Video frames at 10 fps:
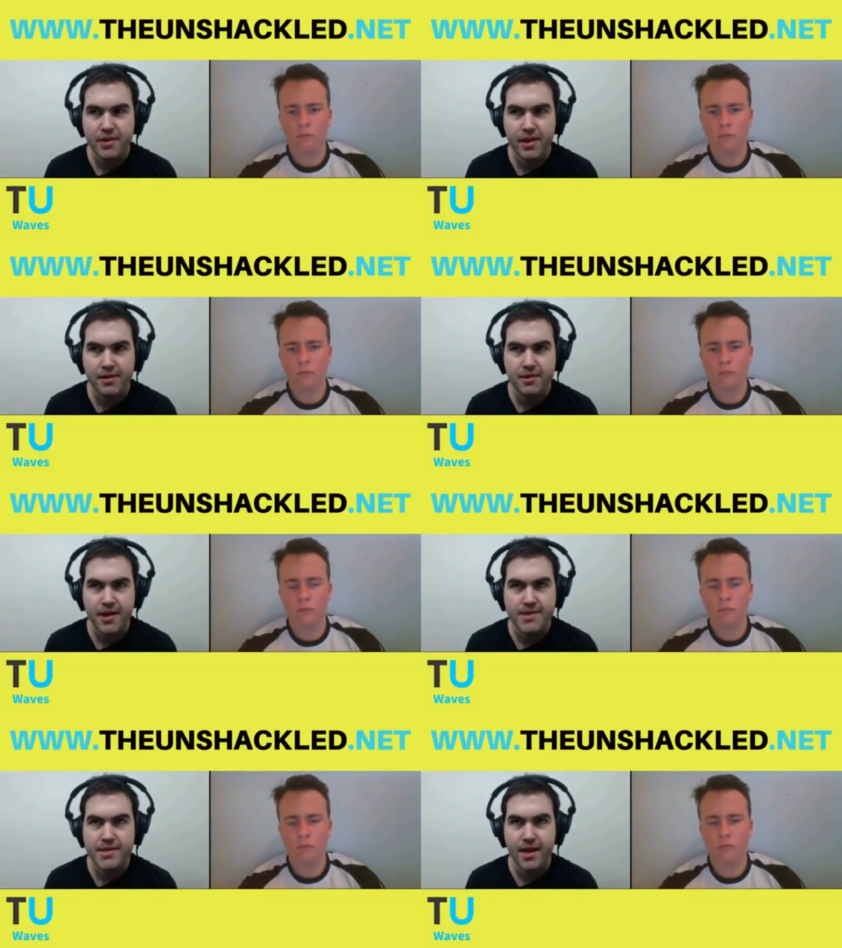Speaker 1: the other
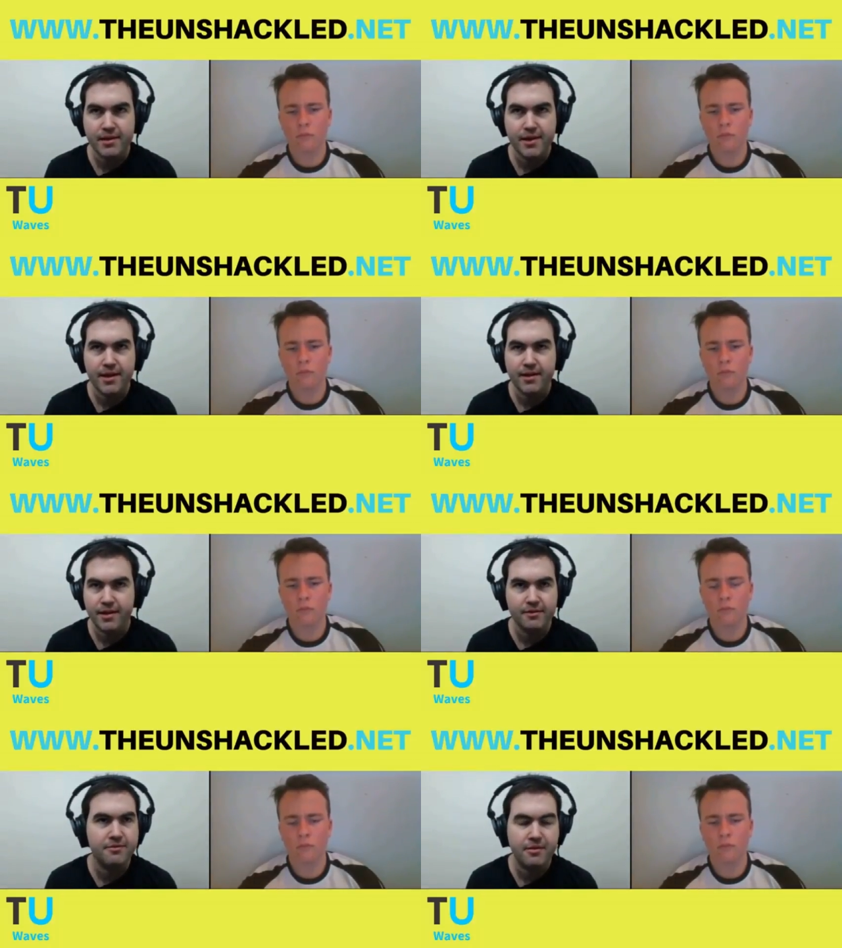night saying that
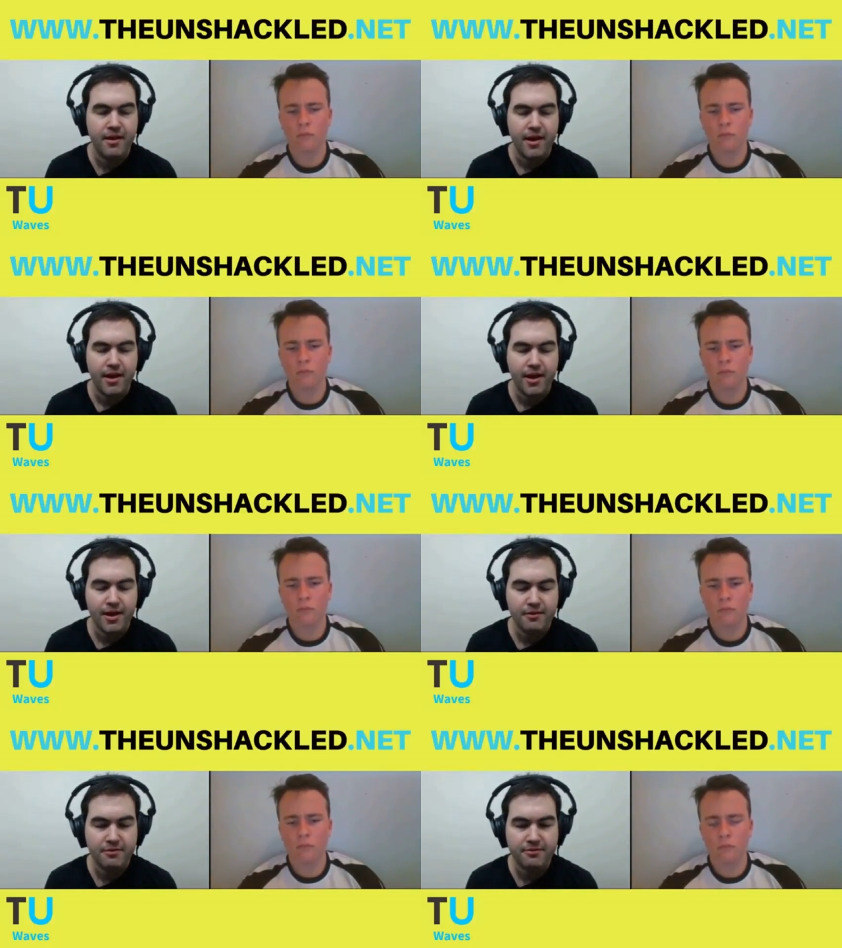if
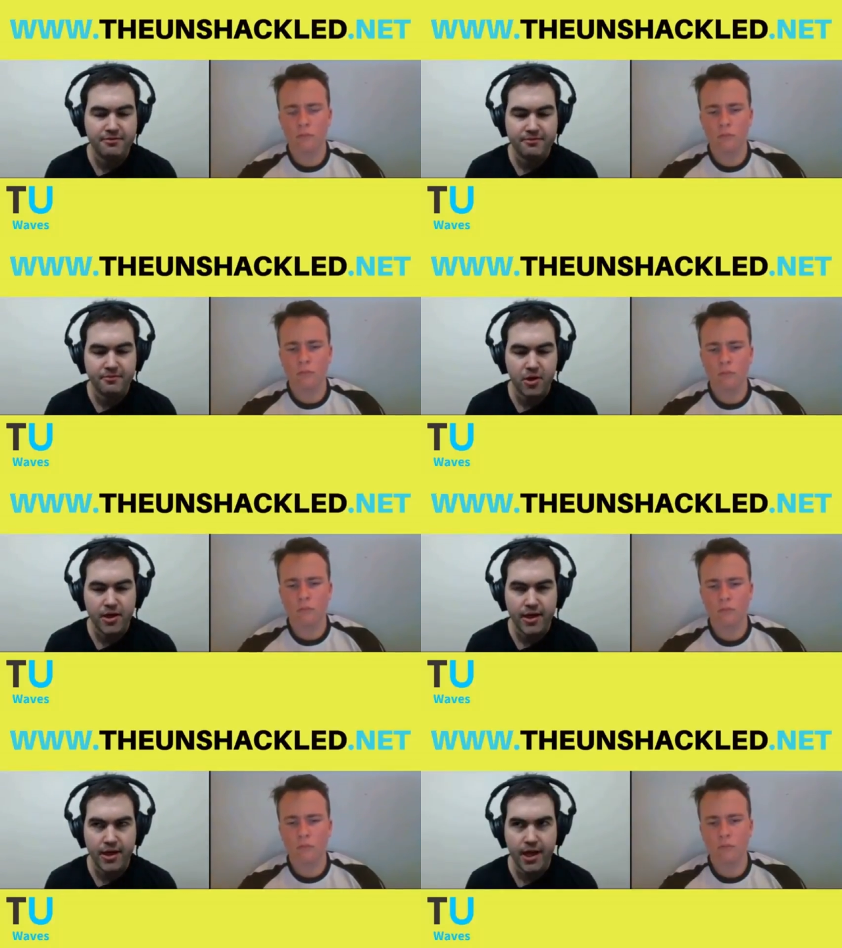if
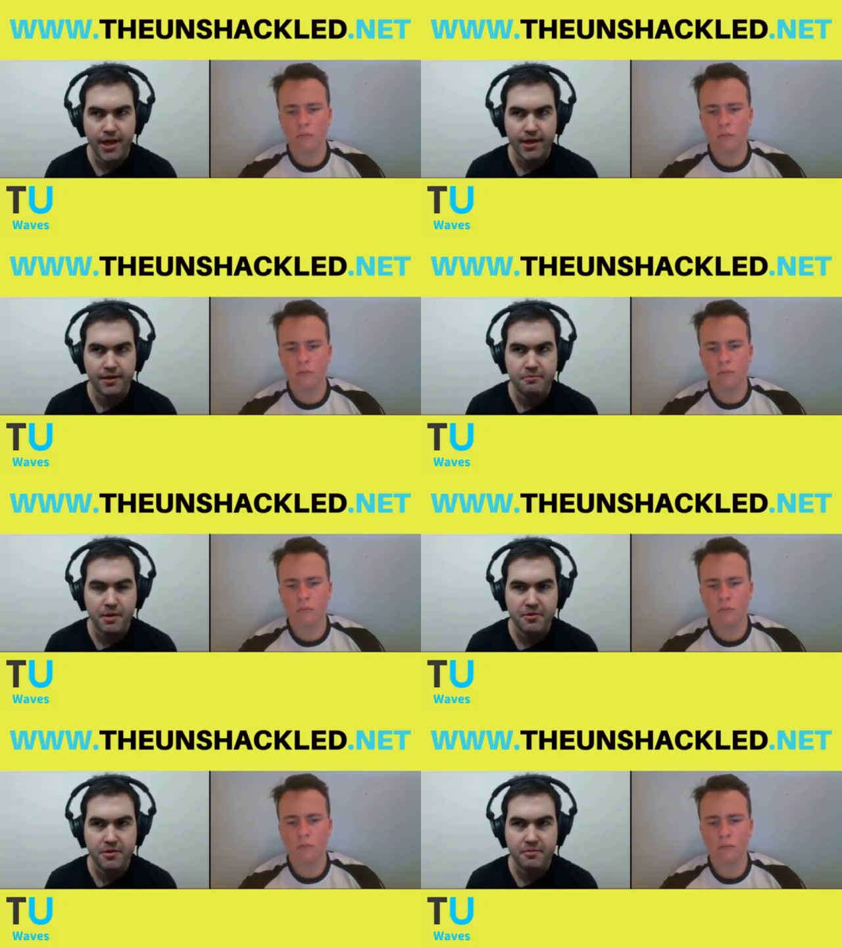uh, any
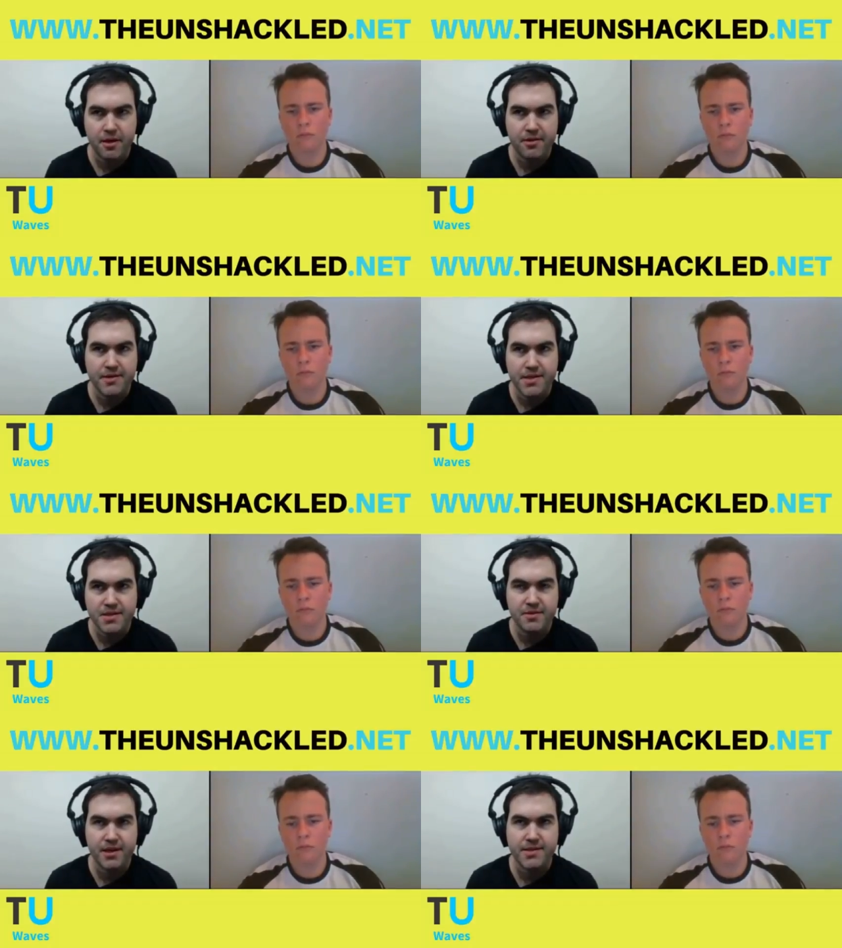member of the public
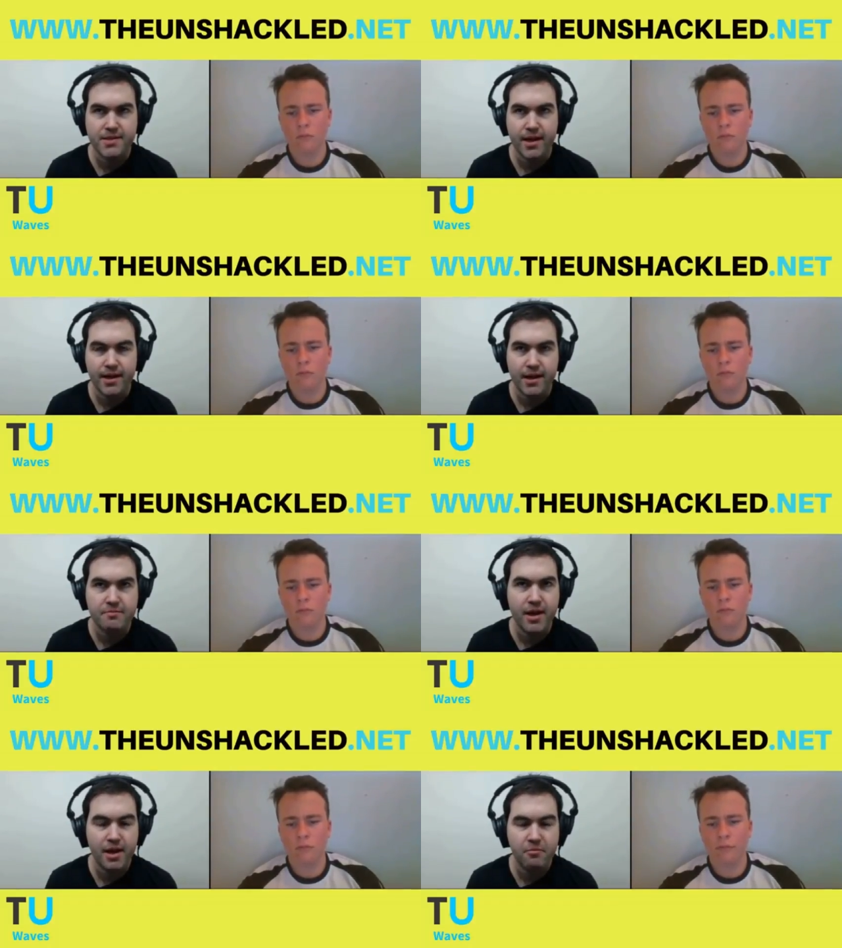suspects, say, an
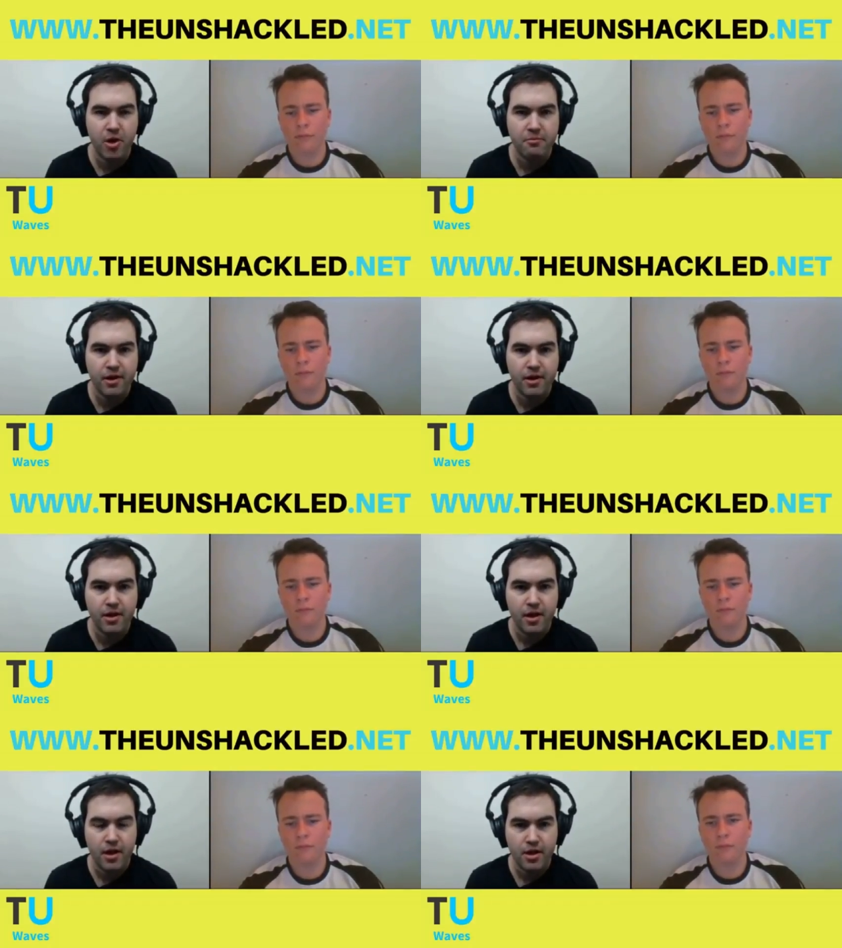MP might be a,